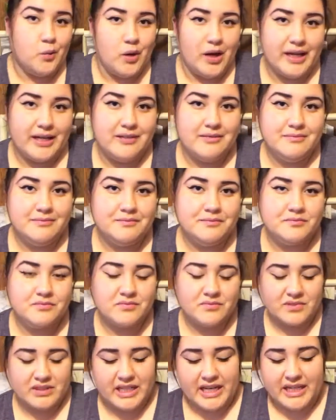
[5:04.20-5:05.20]
1
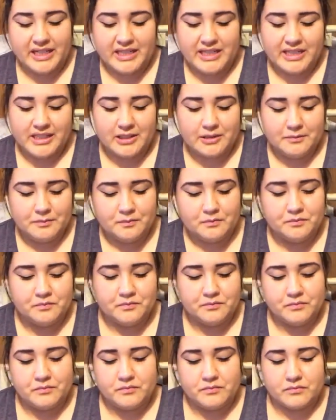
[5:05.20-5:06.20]
kind of deal.
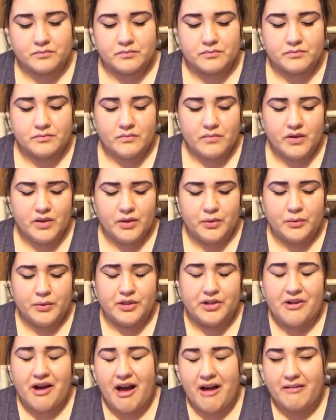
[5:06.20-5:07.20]
When
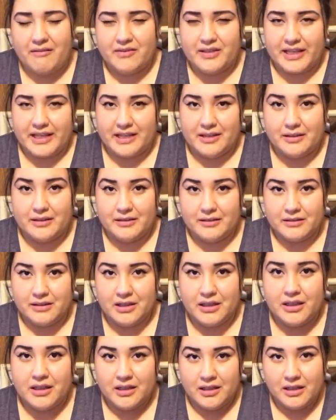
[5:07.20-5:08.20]
you have like
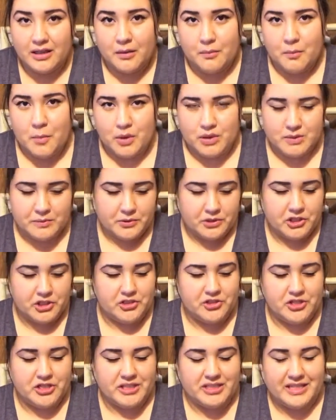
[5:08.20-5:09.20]
multiple
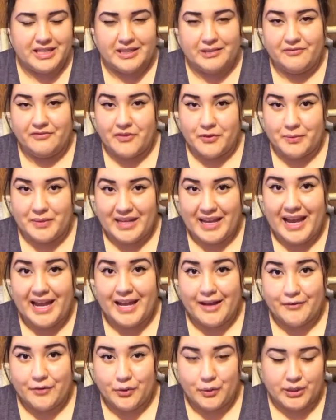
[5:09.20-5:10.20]
children's, and for me I
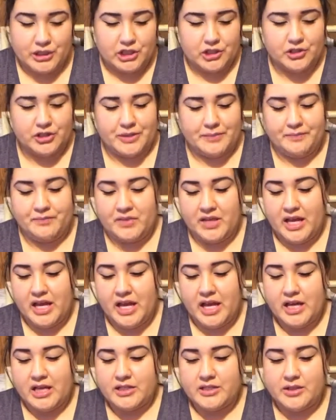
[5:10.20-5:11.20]
have 3 children.
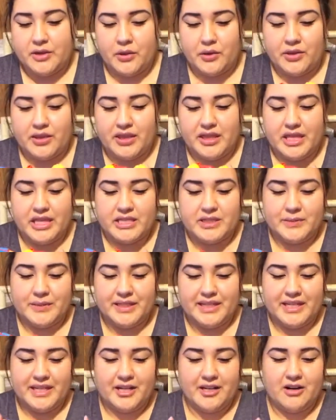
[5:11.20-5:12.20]
So this
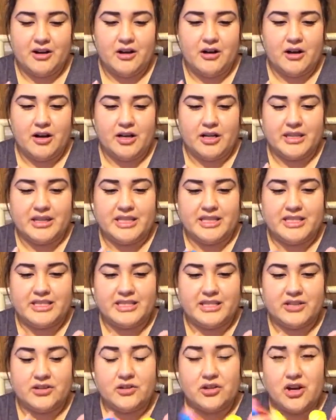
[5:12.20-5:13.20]
one here are these
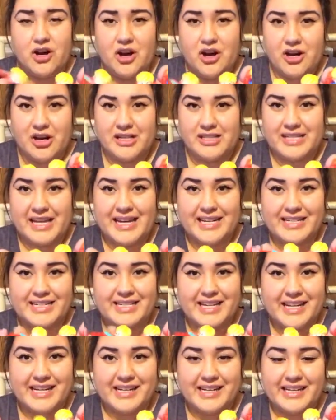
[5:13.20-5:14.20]
little cars. I
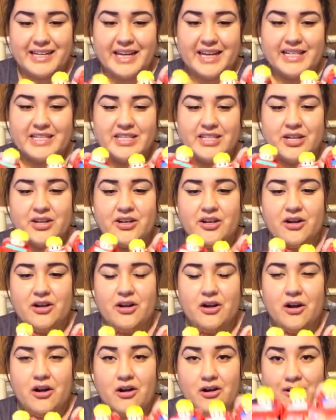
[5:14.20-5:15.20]
decided to get
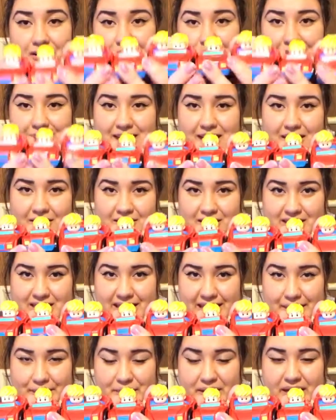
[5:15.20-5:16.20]
all of the
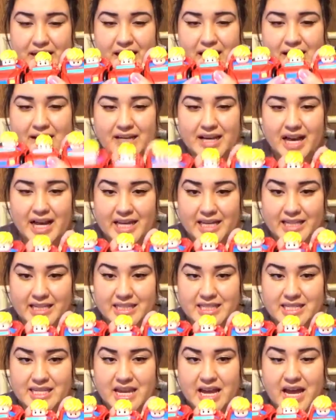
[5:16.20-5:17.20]
same
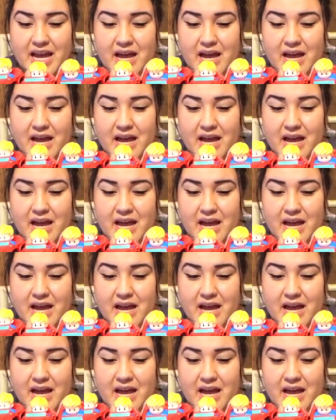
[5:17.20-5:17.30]
kind.